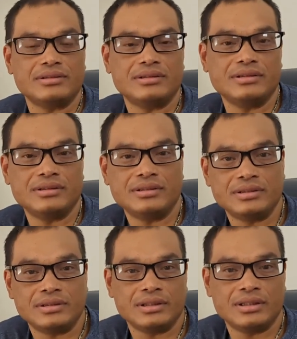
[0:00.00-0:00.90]

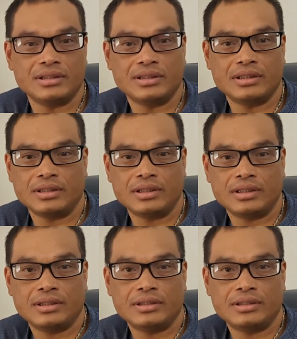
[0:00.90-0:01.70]
(silence)